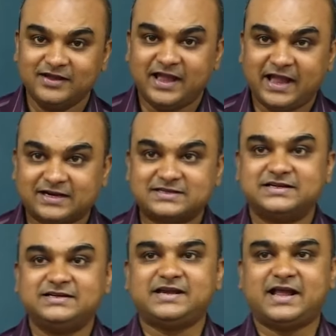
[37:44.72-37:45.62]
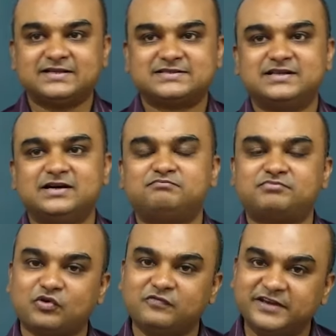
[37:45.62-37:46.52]
acted as the
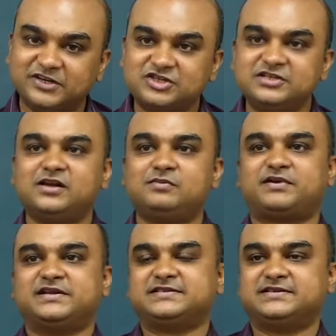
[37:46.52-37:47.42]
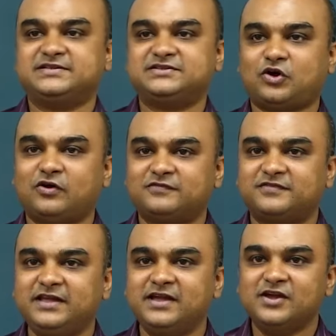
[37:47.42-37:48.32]
provisional president of
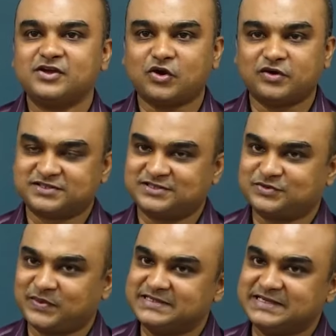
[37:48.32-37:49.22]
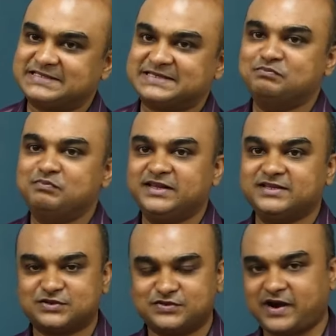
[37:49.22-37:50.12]
the Constituent Assembly.
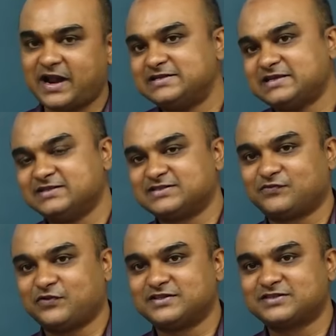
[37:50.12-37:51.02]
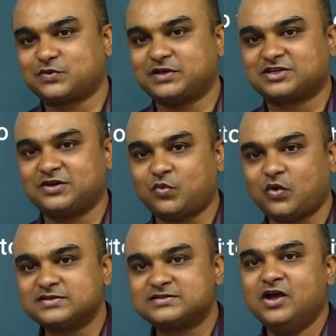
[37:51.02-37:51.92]
So the right answer for this question
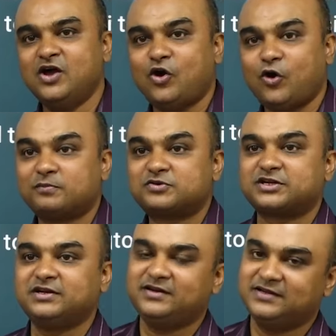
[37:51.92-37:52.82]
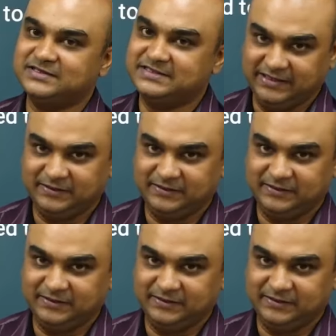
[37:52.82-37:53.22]
was option D.